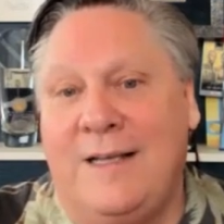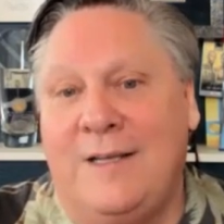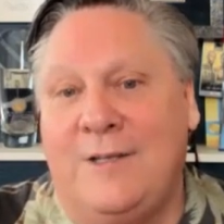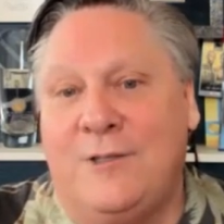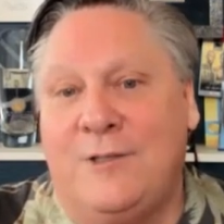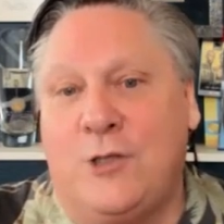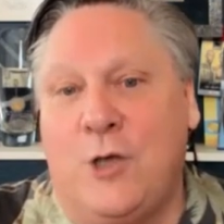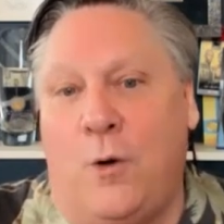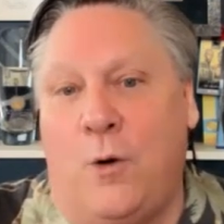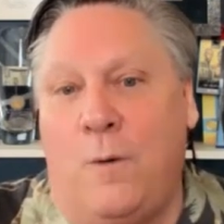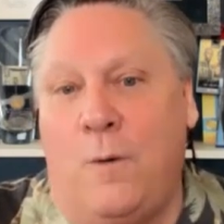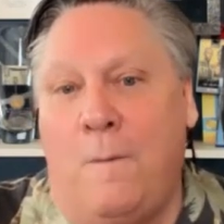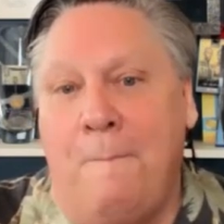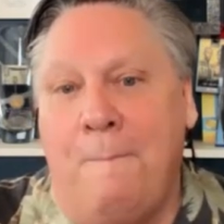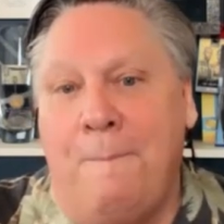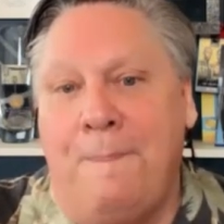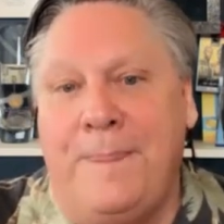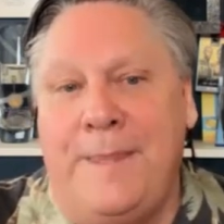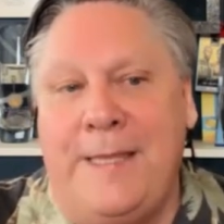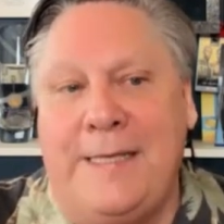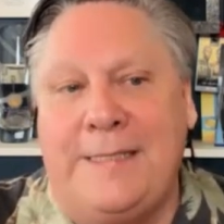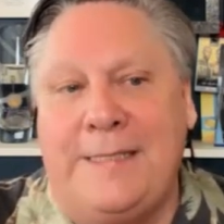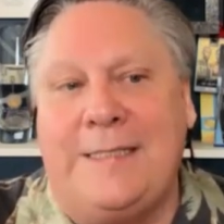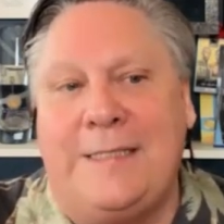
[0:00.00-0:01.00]
So
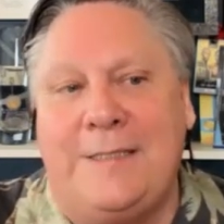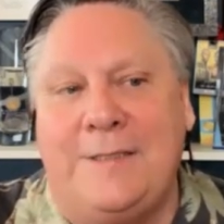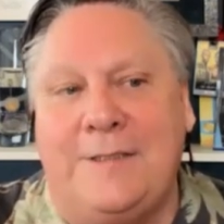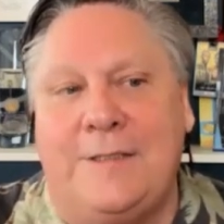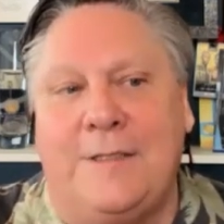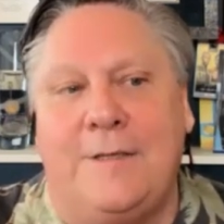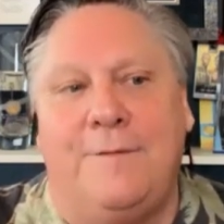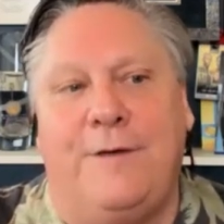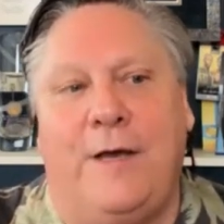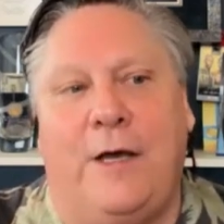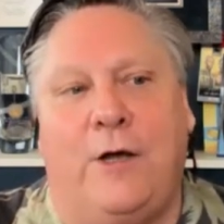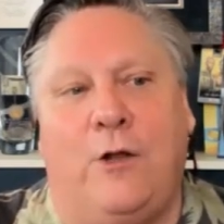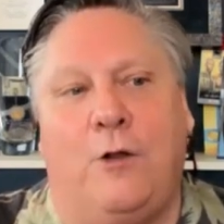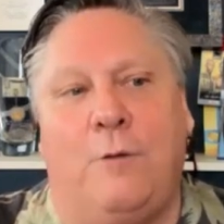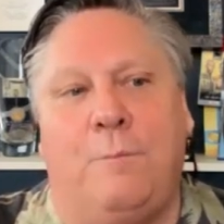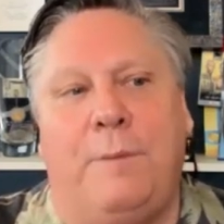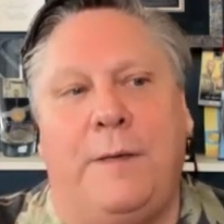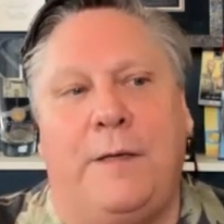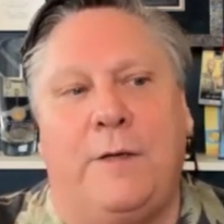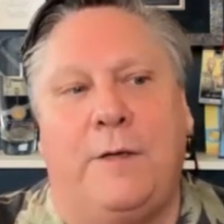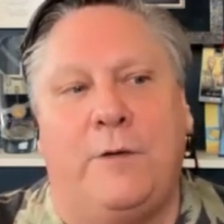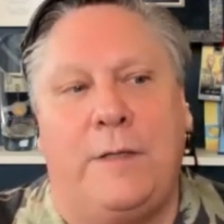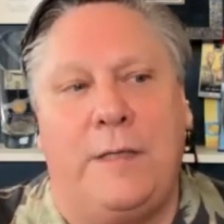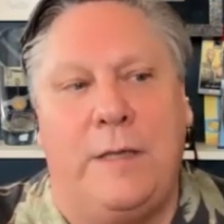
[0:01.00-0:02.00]
this is the
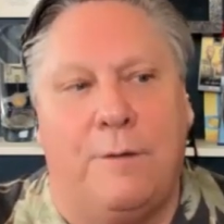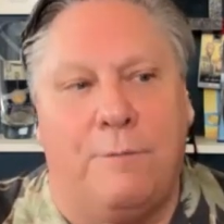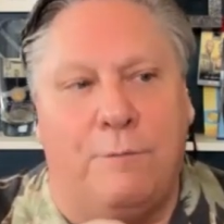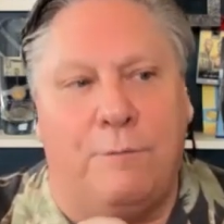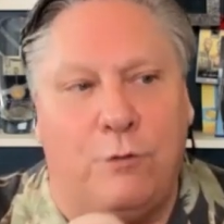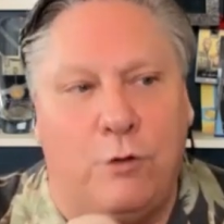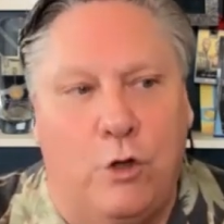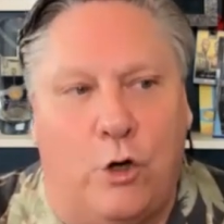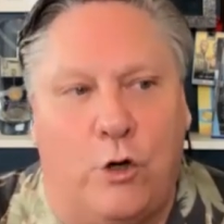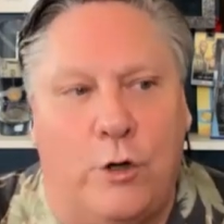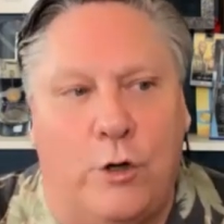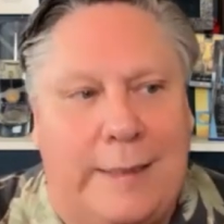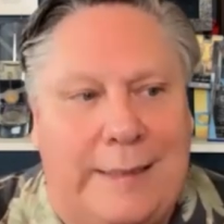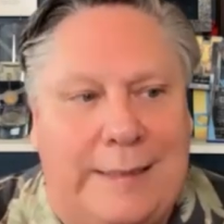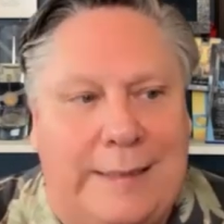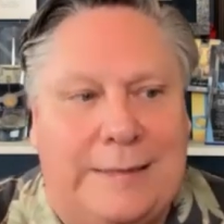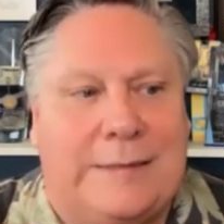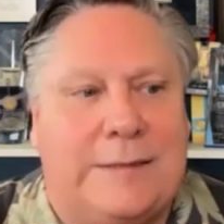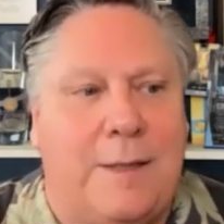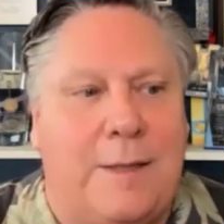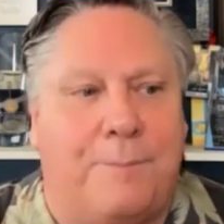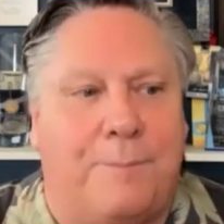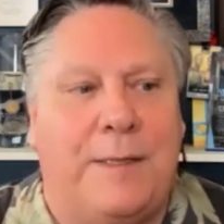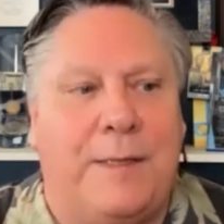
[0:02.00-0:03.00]
availability of learning
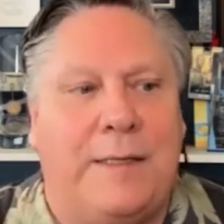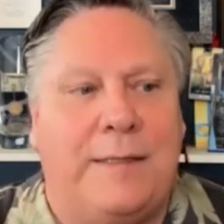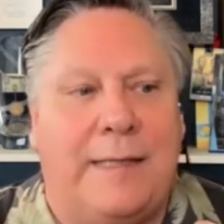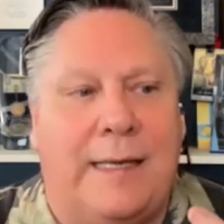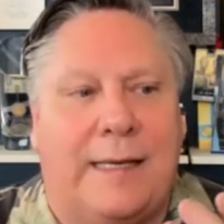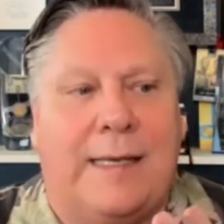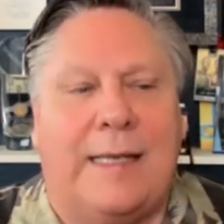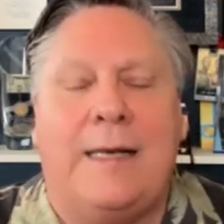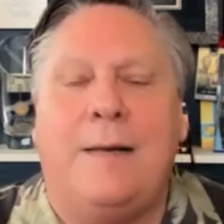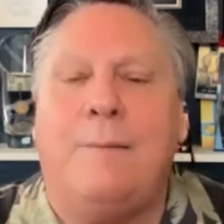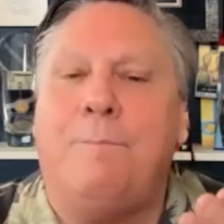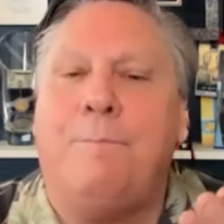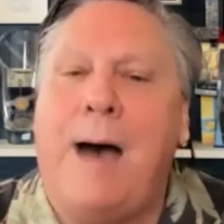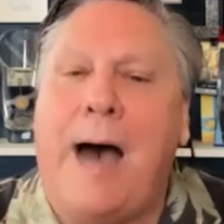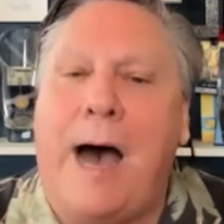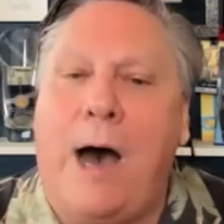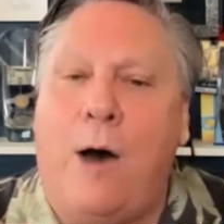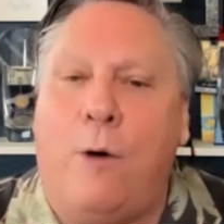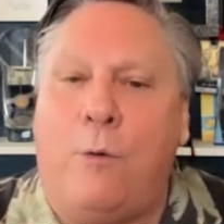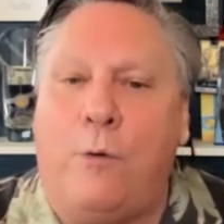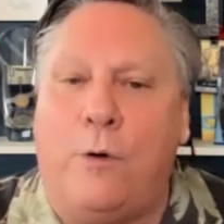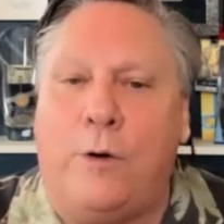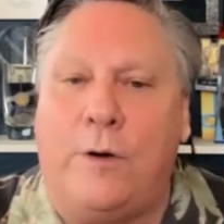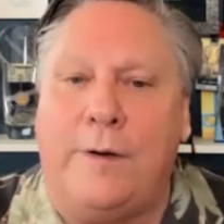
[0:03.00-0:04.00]
something that can
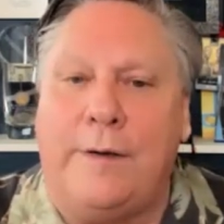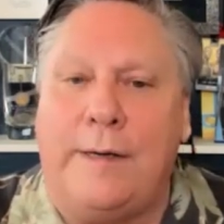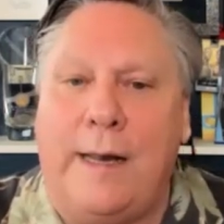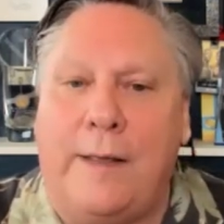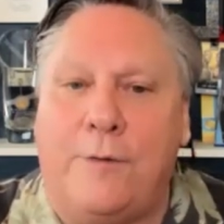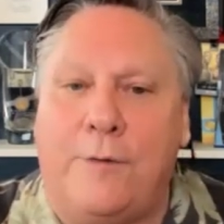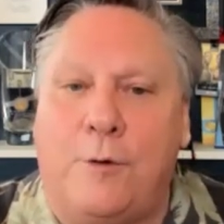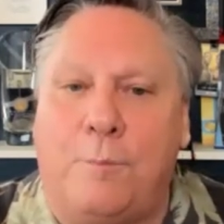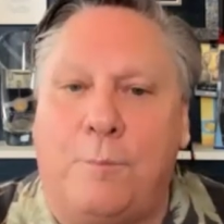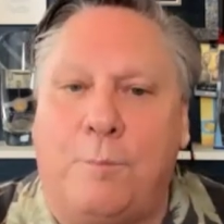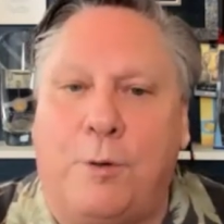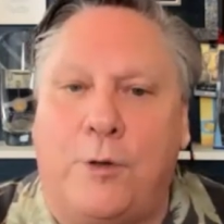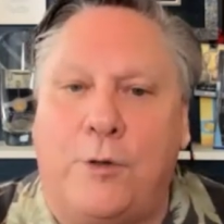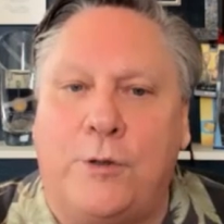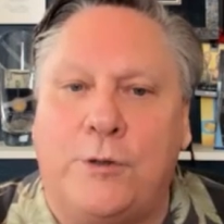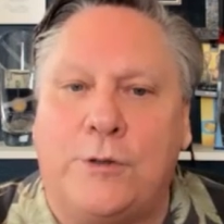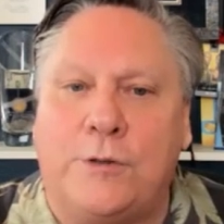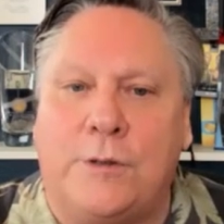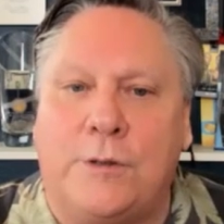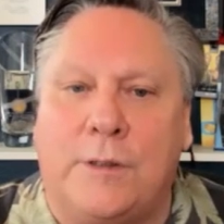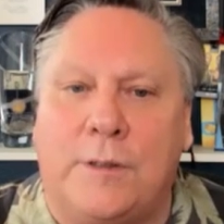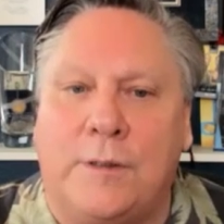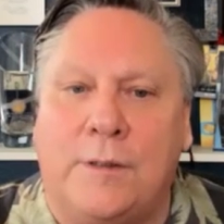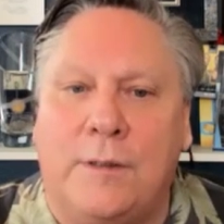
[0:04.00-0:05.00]
empower another
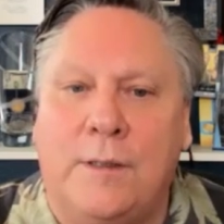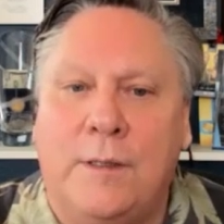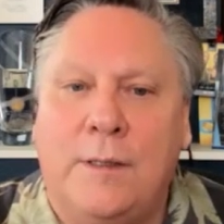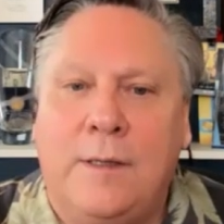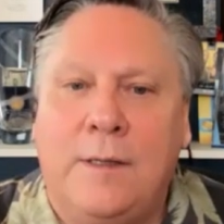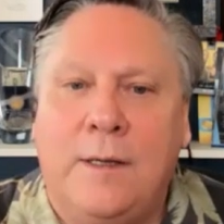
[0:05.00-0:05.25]
person